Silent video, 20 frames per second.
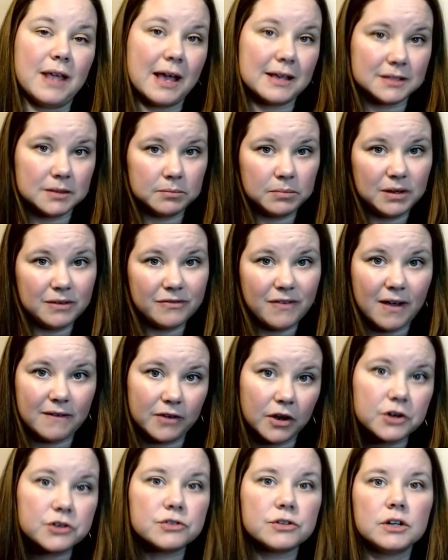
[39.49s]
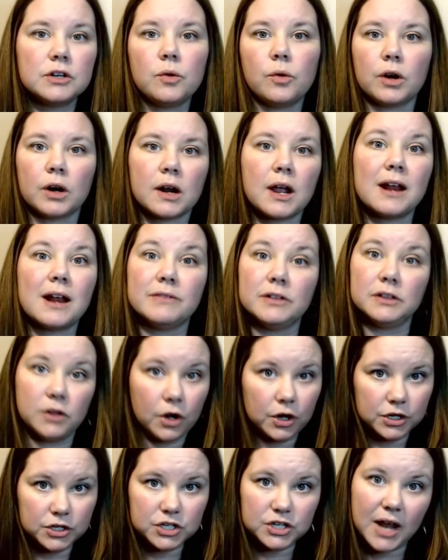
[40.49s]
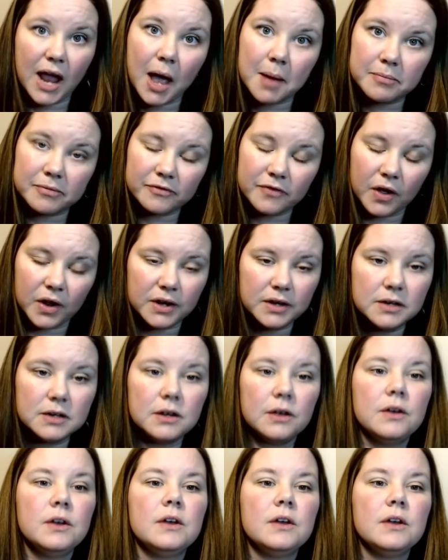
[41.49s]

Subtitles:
S&P 500 or kind of a large cap fund.